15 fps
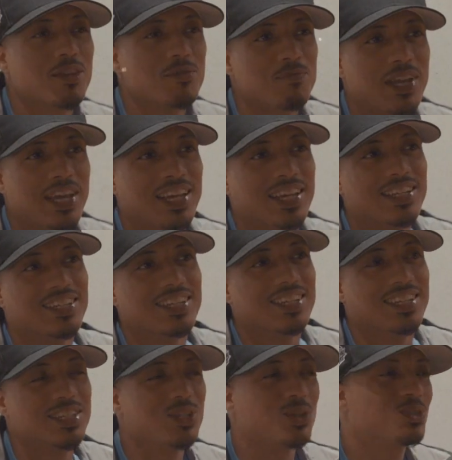Man, a
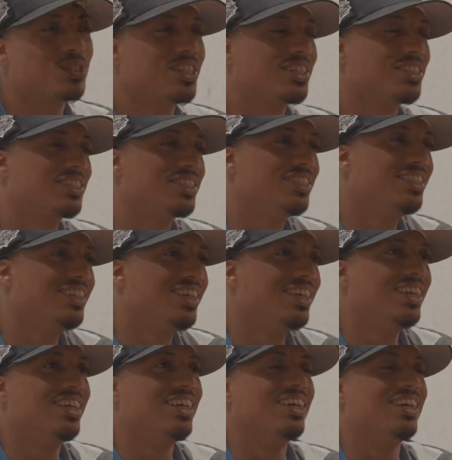Niko session
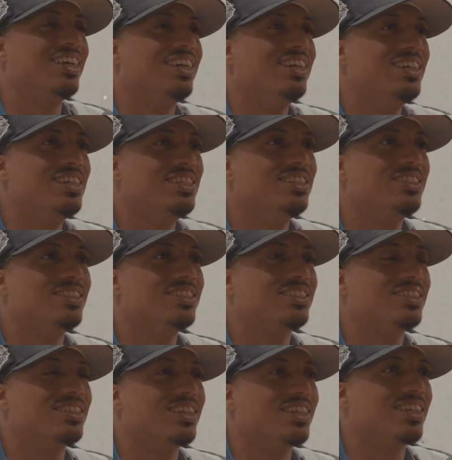is
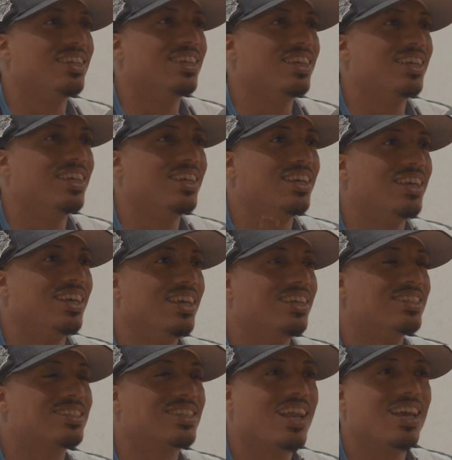
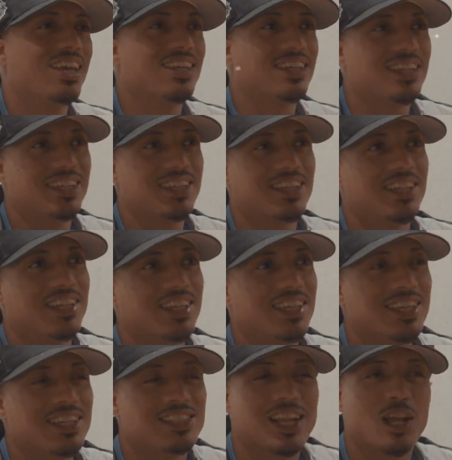it's like
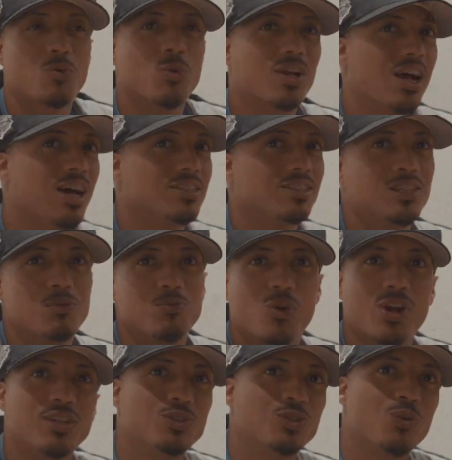it's like we're constantly
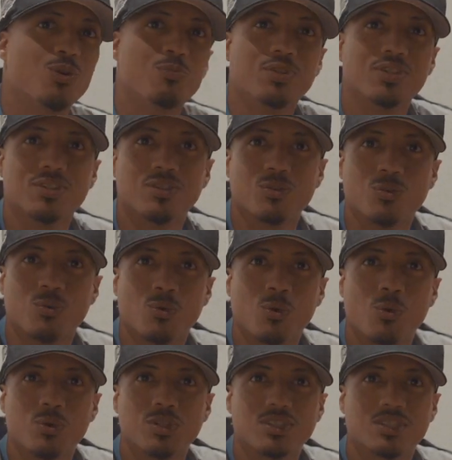brainstorming. We're
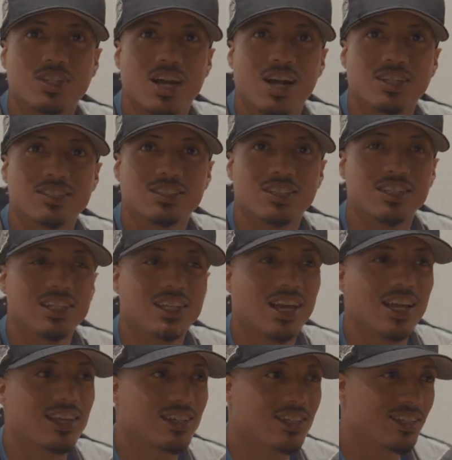always constantly
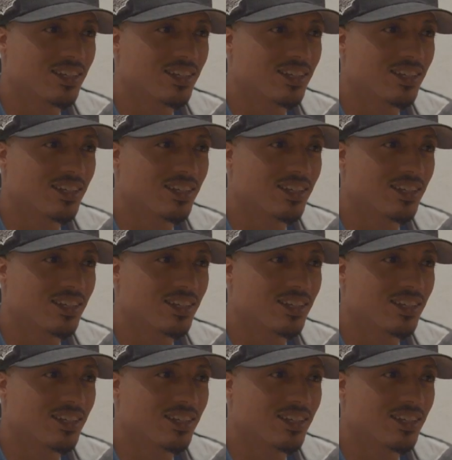like